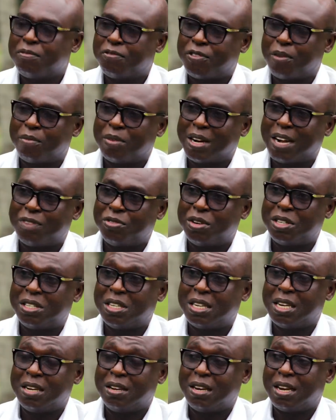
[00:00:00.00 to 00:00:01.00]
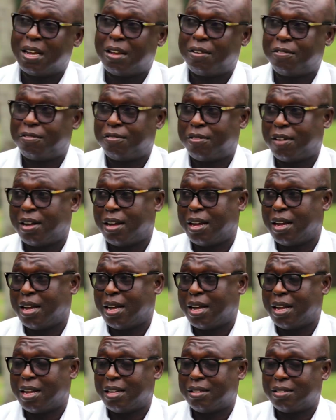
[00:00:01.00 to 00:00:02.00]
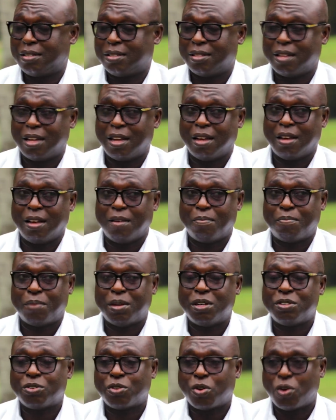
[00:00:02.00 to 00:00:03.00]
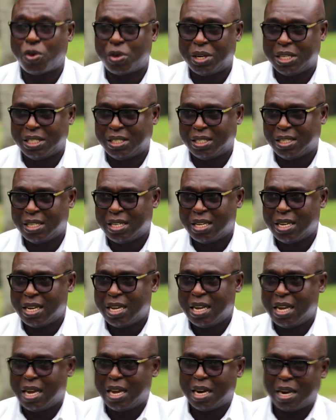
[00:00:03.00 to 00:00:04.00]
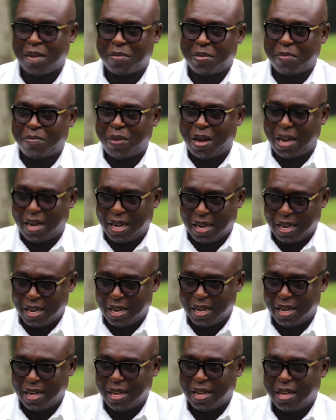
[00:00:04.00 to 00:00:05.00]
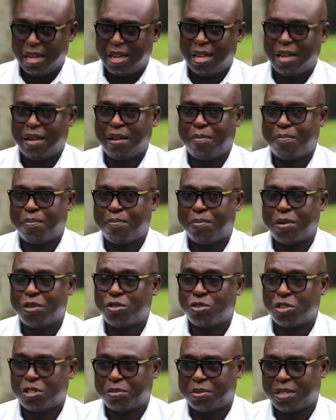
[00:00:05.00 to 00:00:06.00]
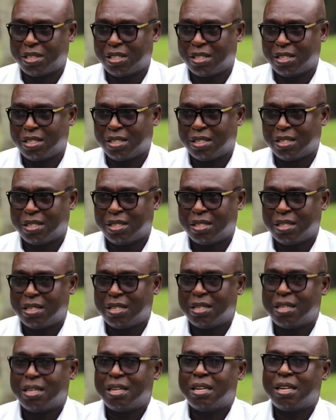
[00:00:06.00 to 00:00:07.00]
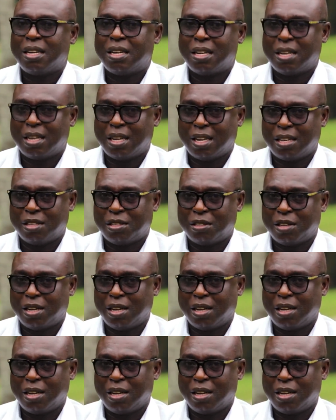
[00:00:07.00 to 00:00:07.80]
From graduation at the police college in Amba. Police hospital as